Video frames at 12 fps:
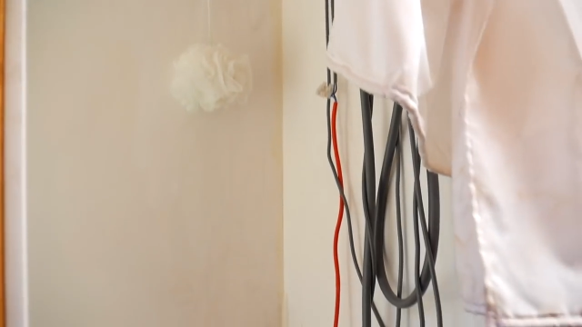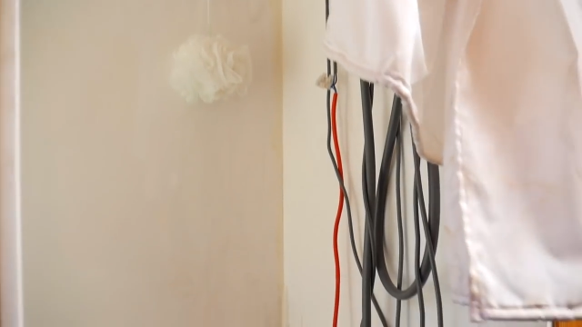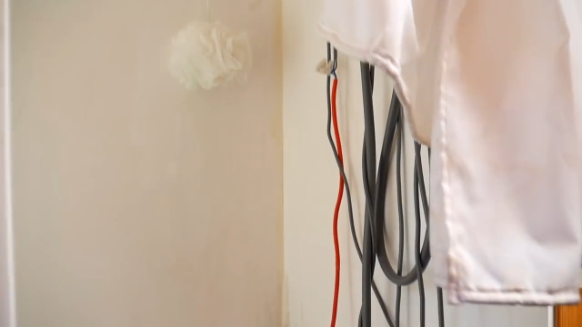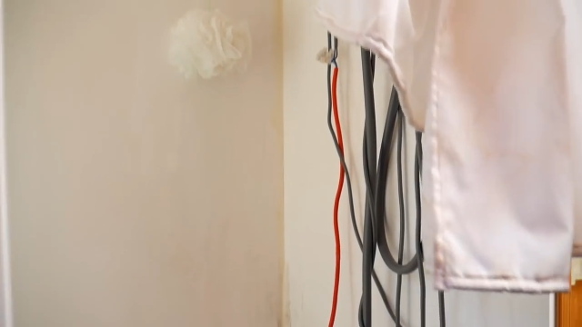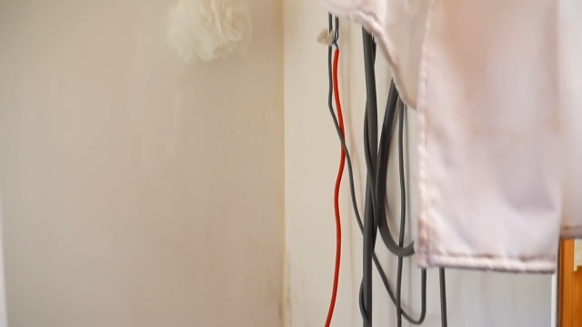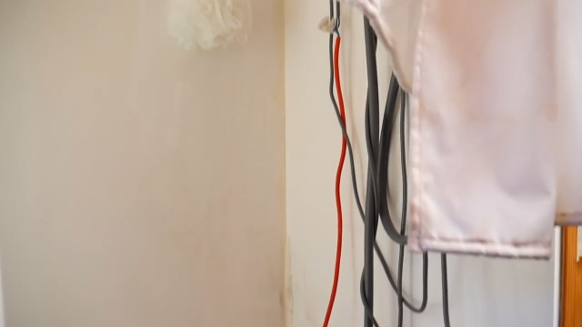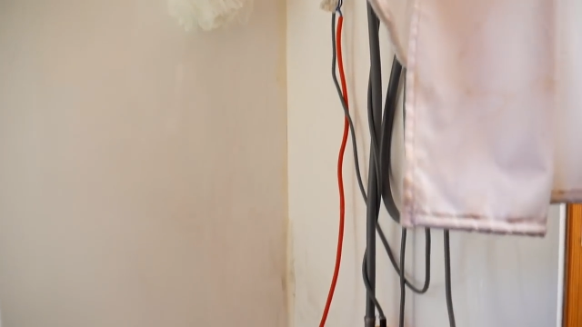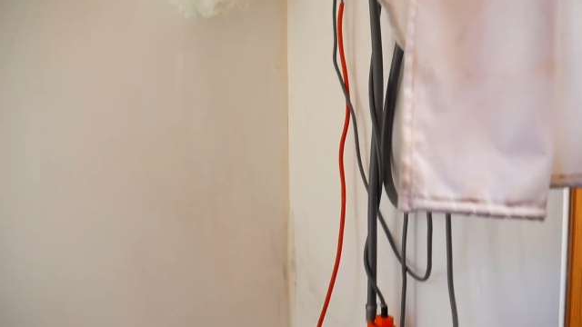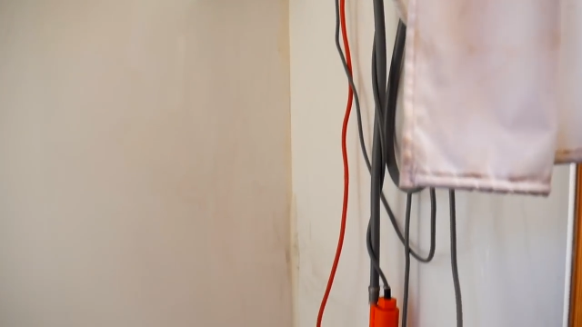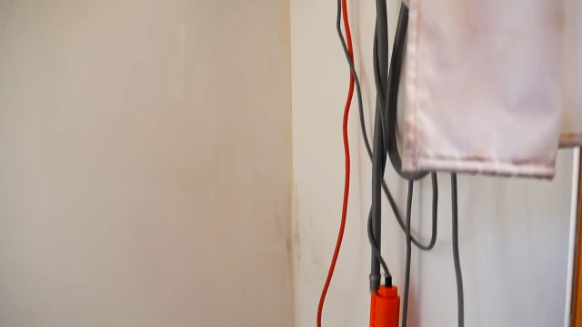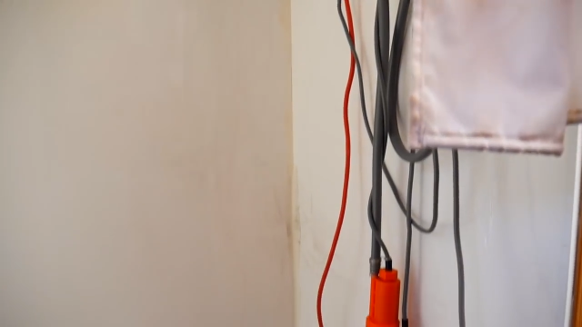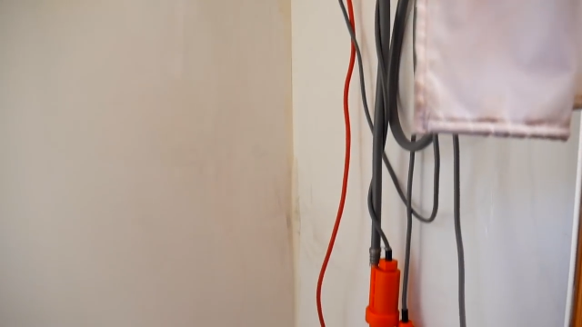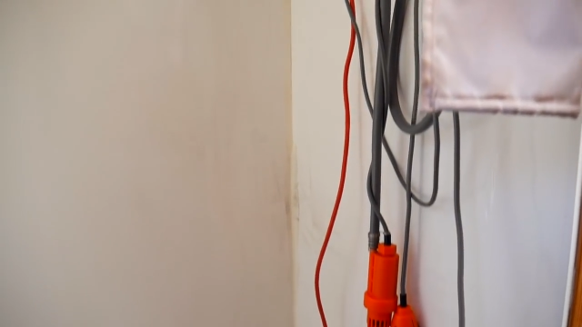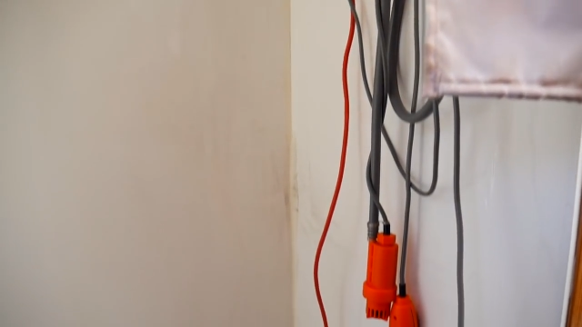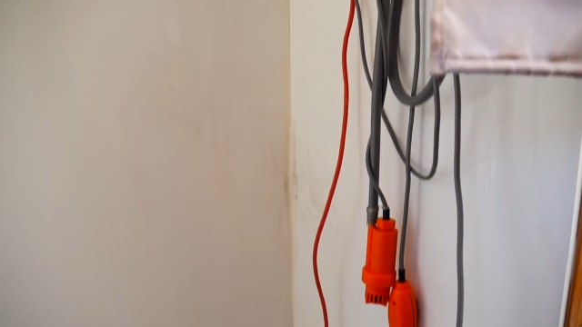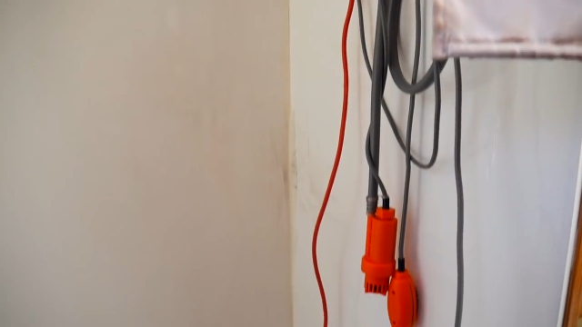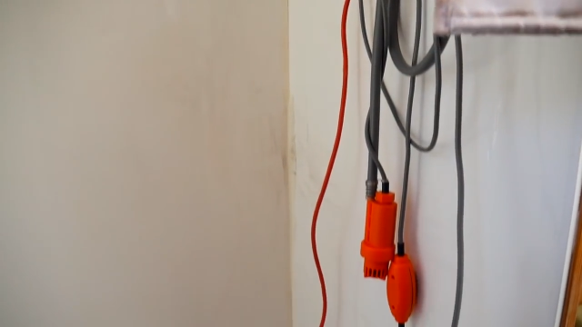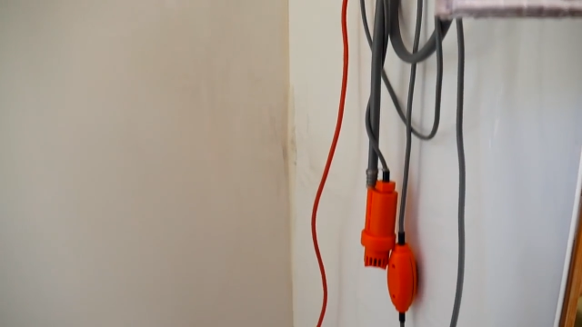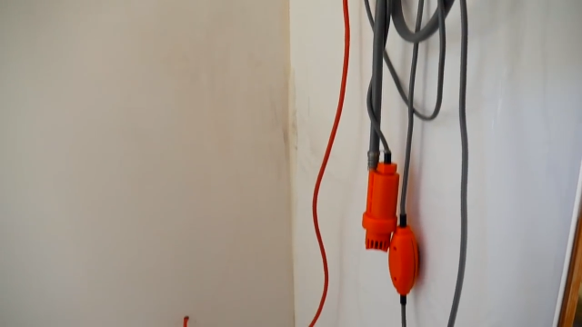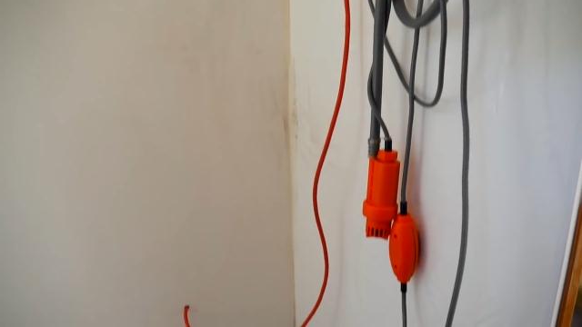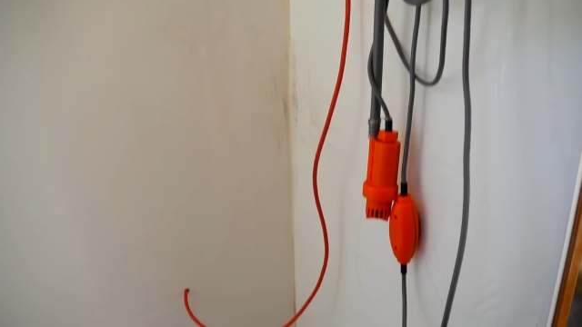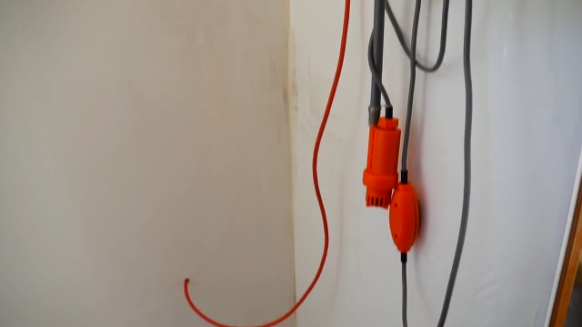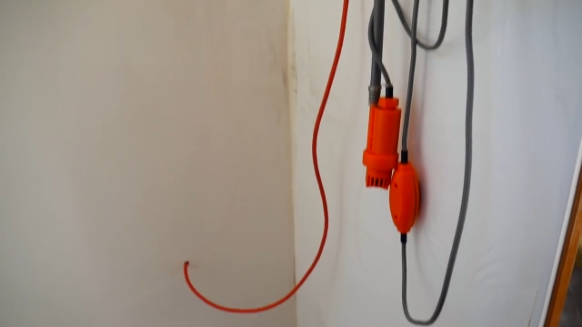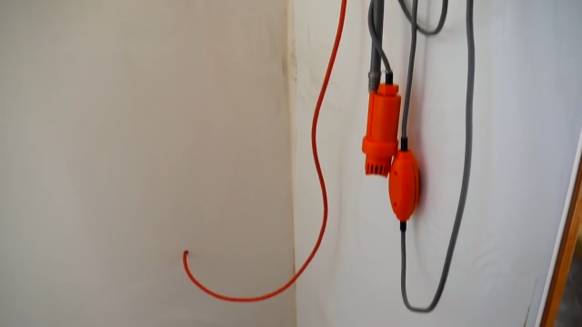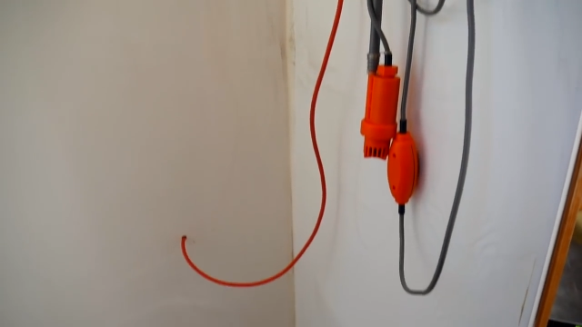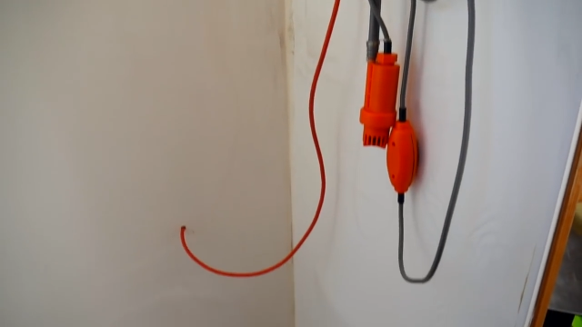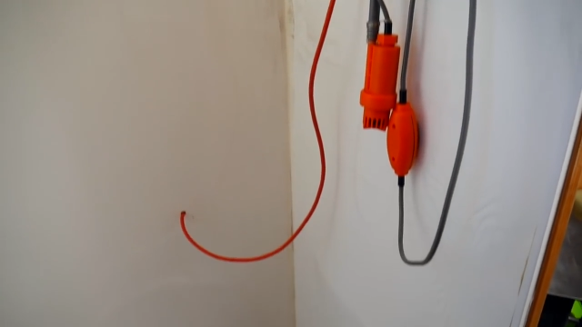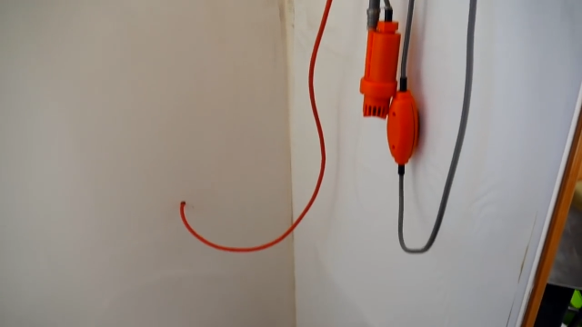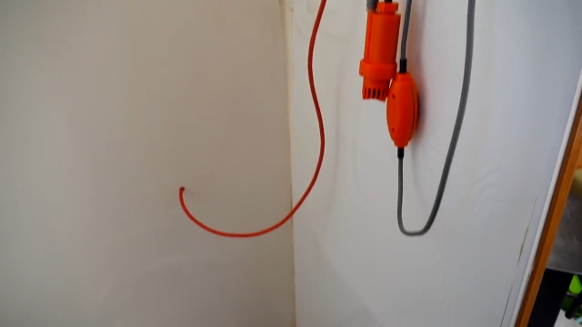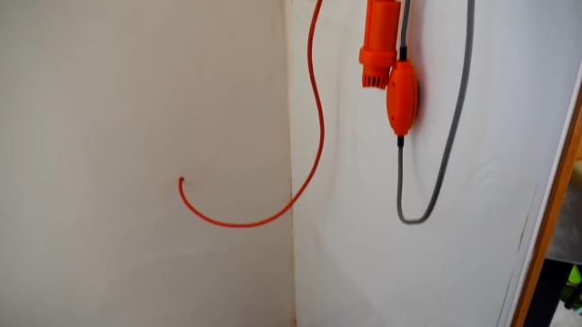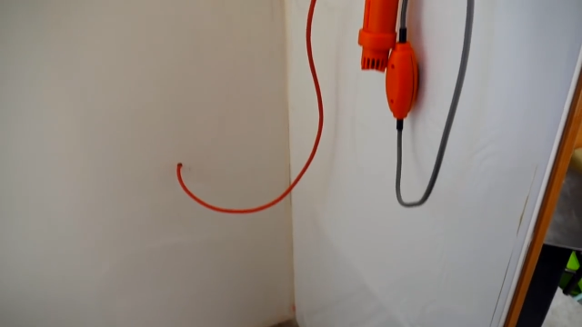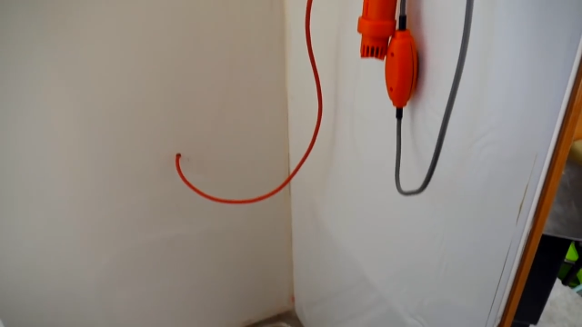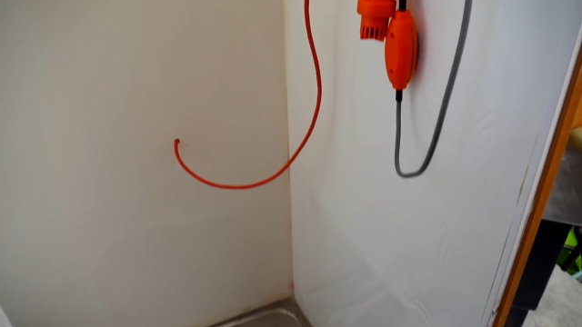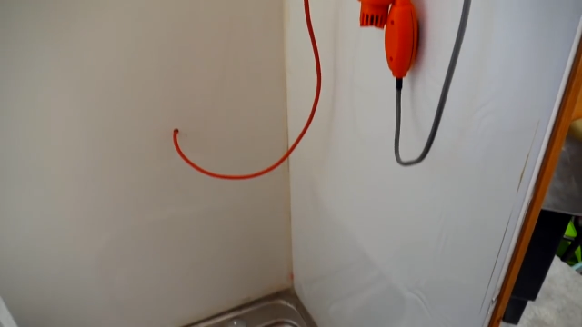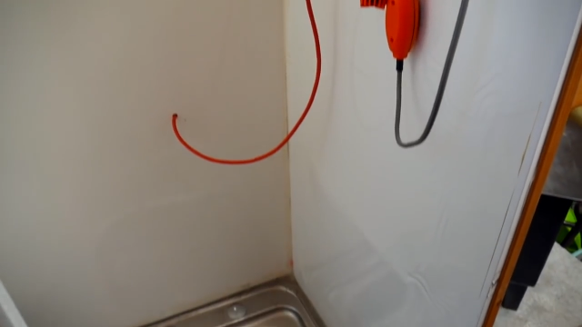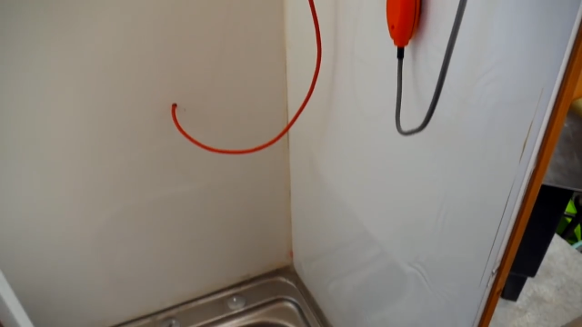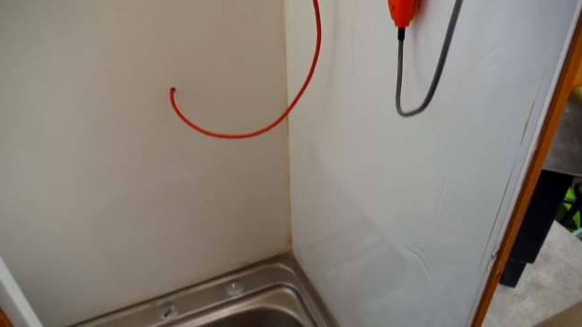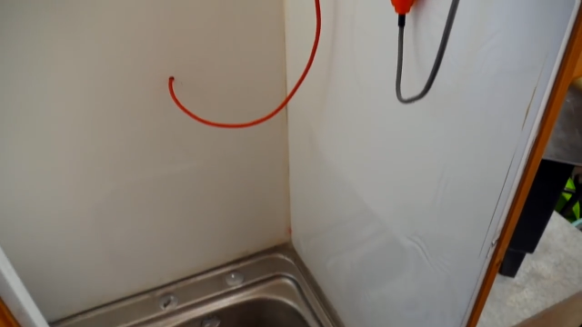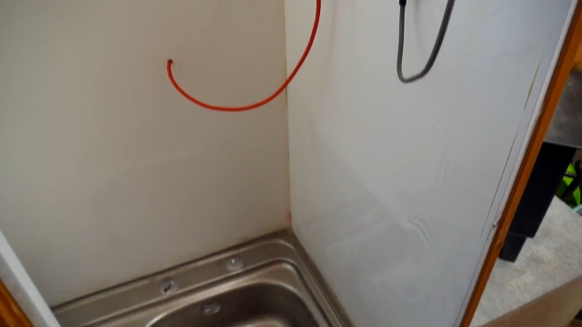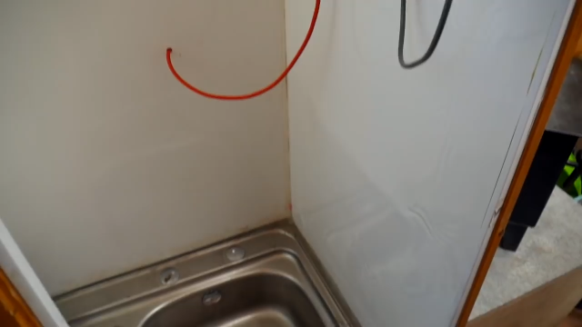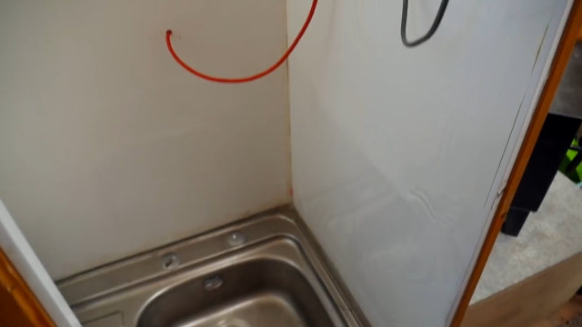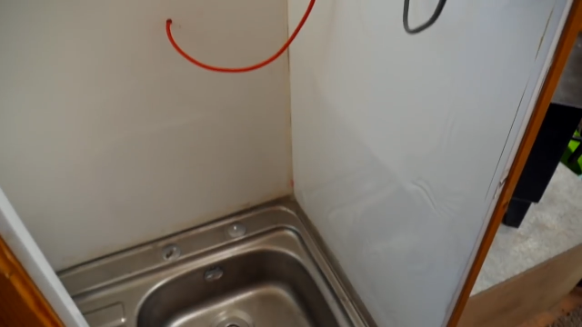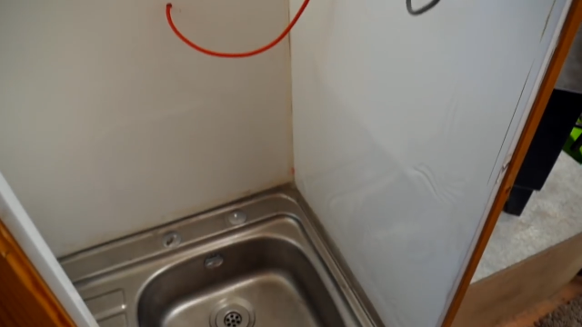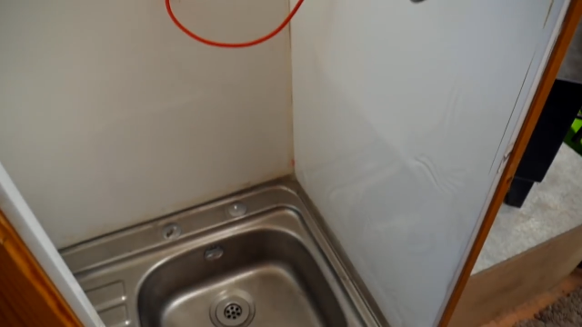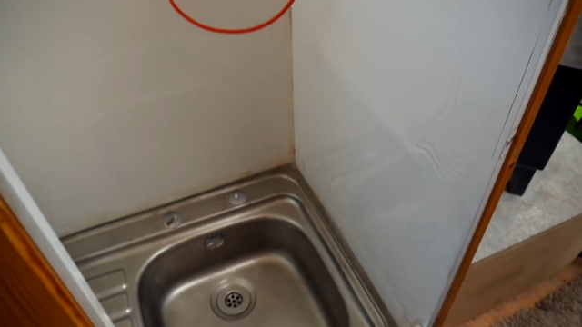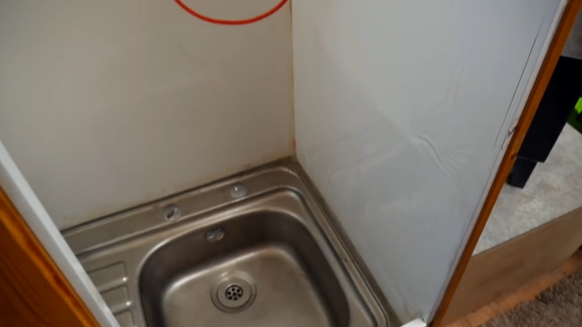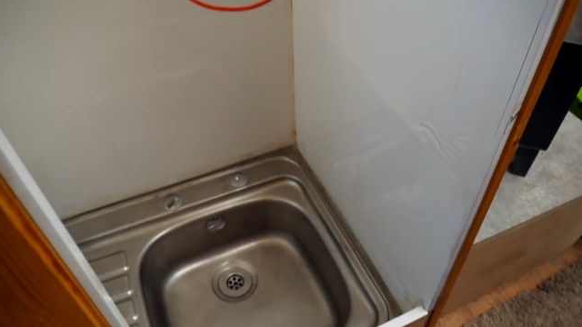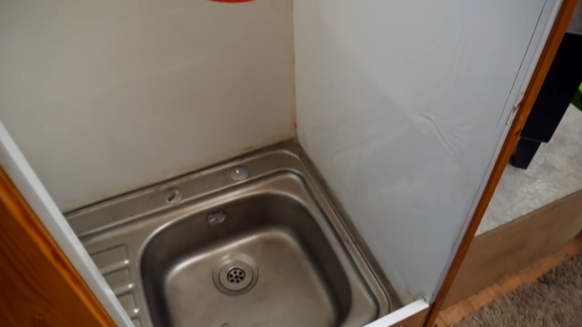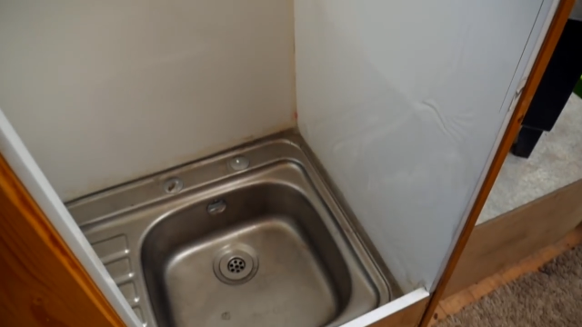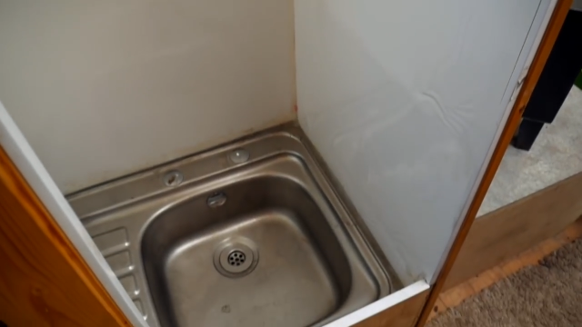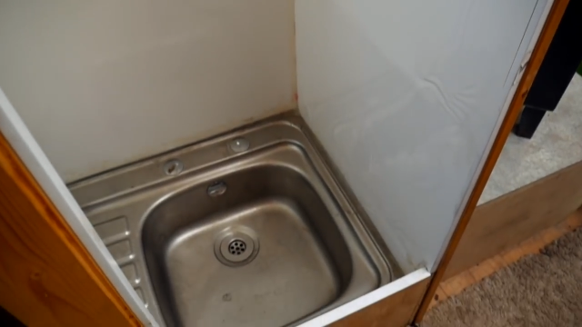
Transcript: No face is visible, so there are no lips to read.